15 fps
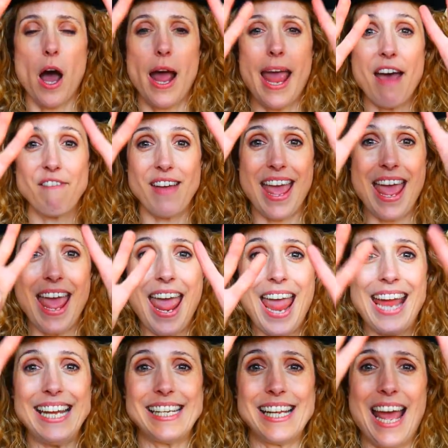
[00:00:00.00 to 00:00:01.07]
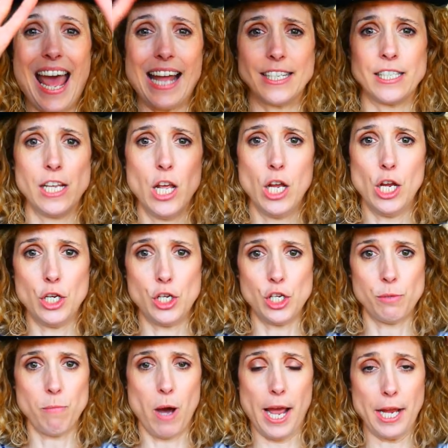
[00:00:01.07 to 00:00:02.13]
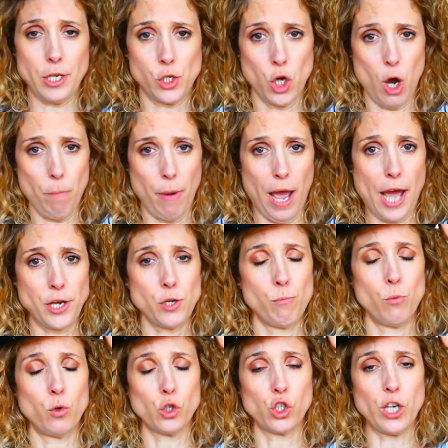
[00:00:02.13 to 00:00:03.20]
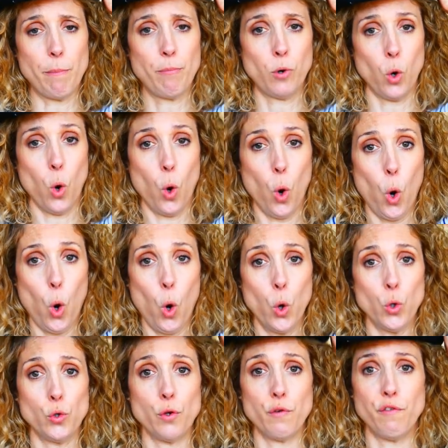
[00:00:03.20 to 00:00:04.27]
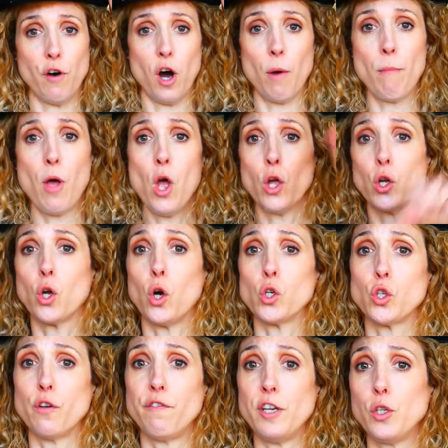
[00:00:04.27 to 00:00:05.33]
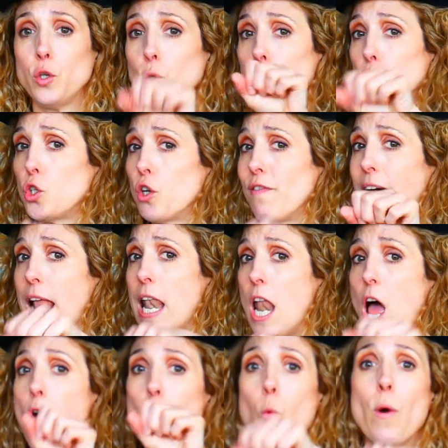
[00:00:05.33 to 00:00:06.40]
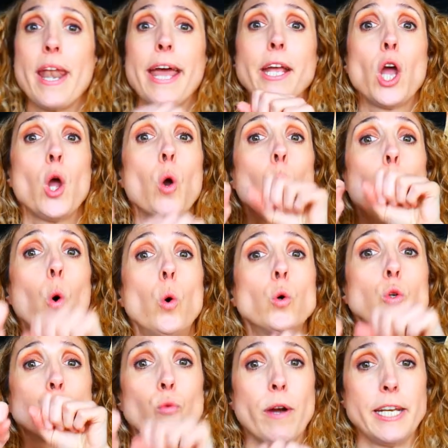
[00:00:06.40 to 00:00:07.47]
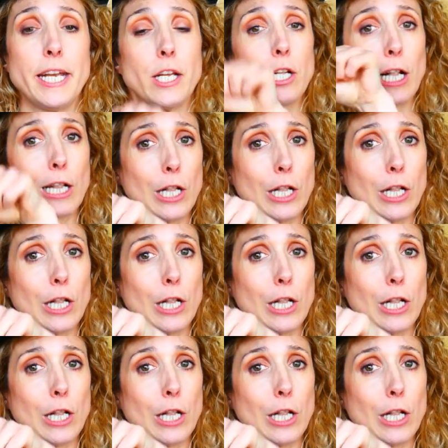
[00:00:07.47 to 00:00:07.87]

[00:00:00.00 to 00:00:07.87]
I have eight hats. It is my top hat, mon chapeau haut de forme, quand je fais du cheval, when I go horse riding.